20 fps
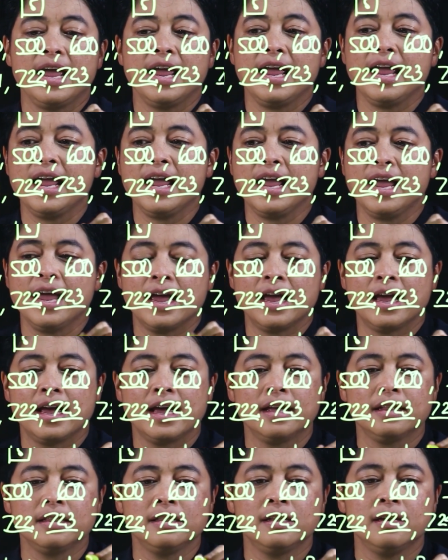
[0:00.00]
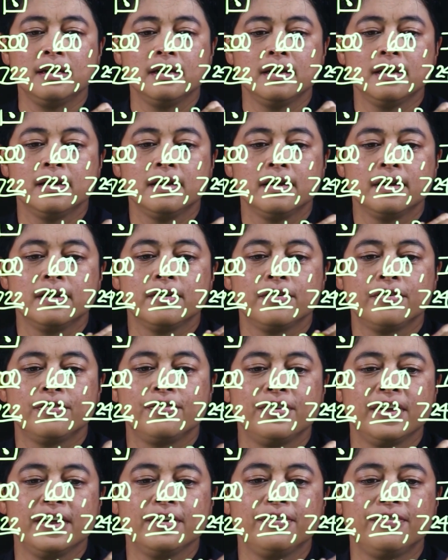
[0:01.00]
and
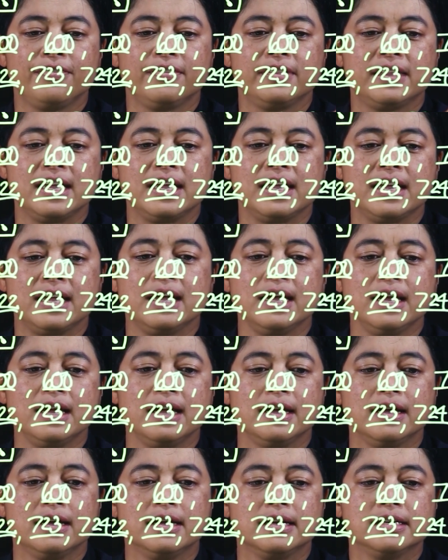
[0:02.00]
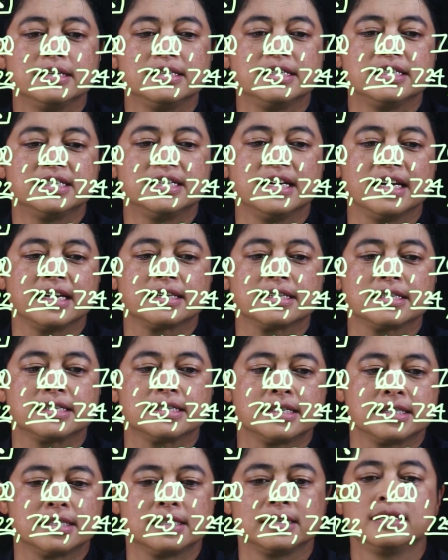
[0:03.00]

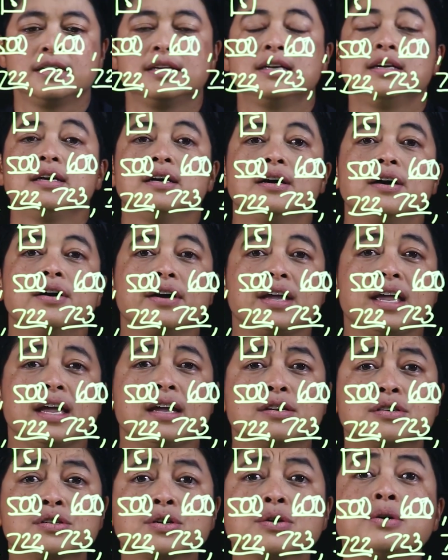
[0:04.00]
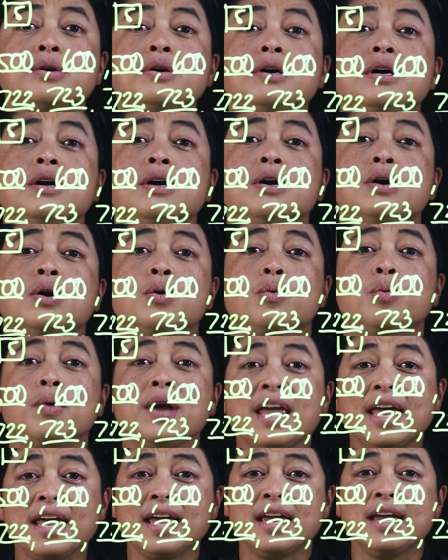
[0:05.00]
56. Okay, so
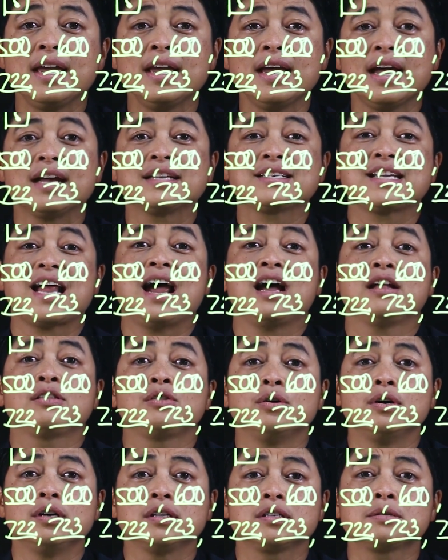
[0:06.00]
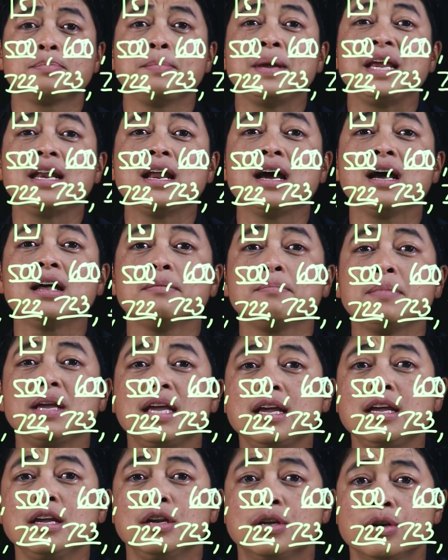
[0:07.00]
we, as adults, may not
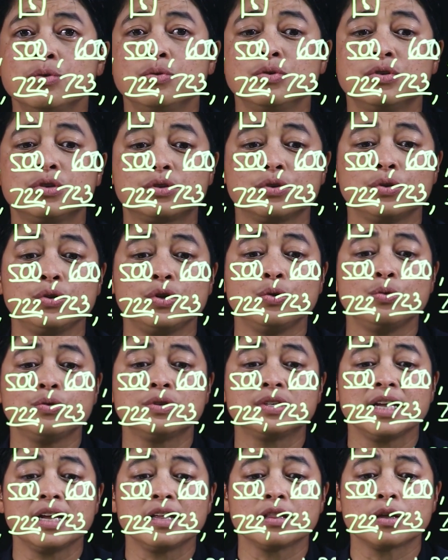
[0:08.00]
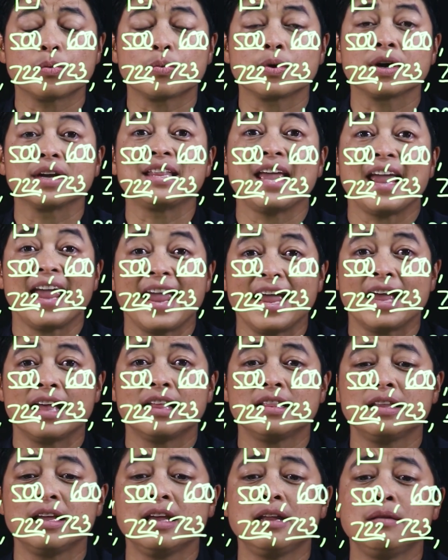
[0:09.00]
be used to using the word
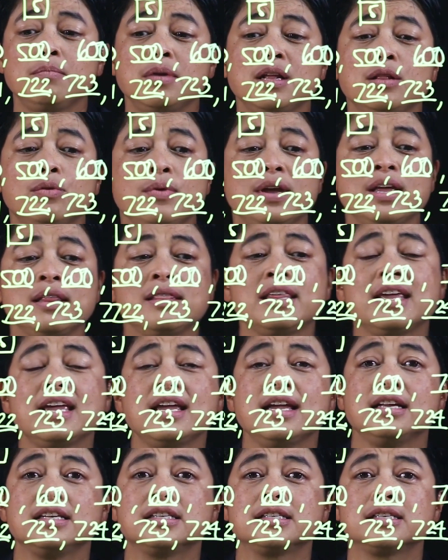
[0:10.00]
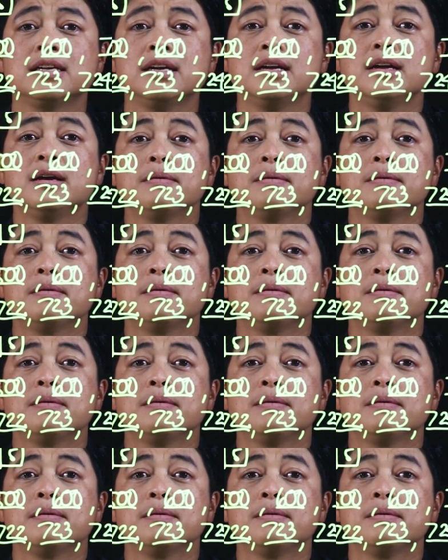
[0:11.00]
and in between these,